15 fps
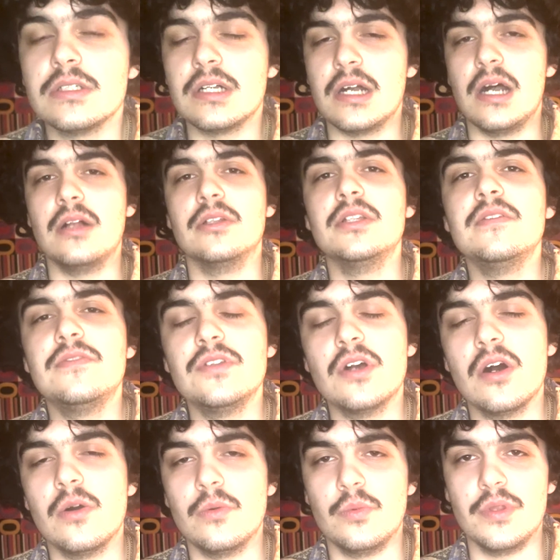I'll leave
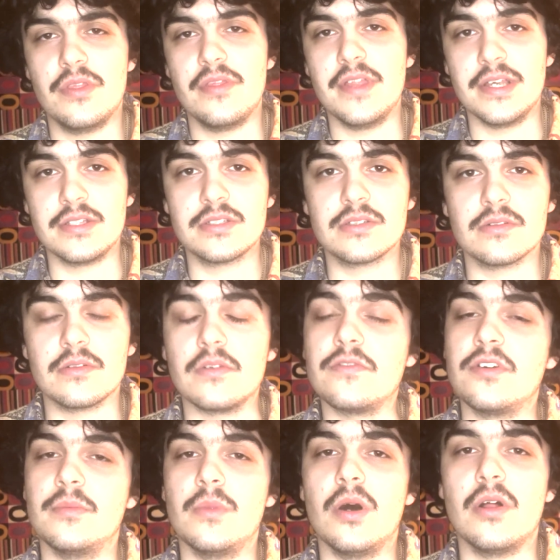y'all with this
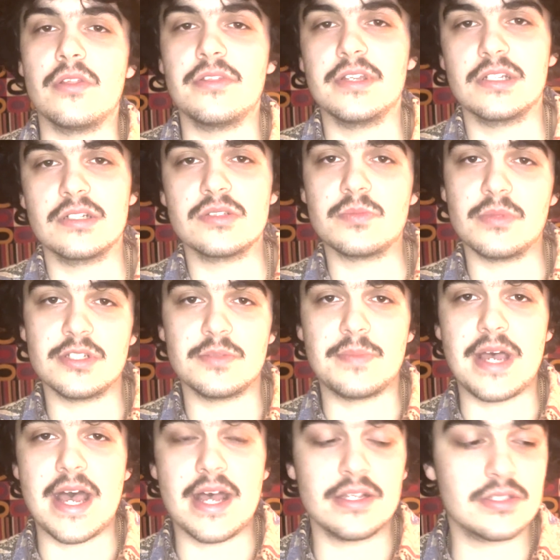from All Things Must
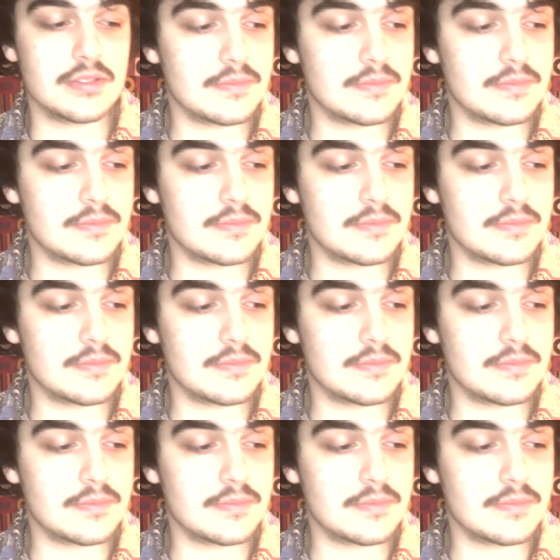Pass.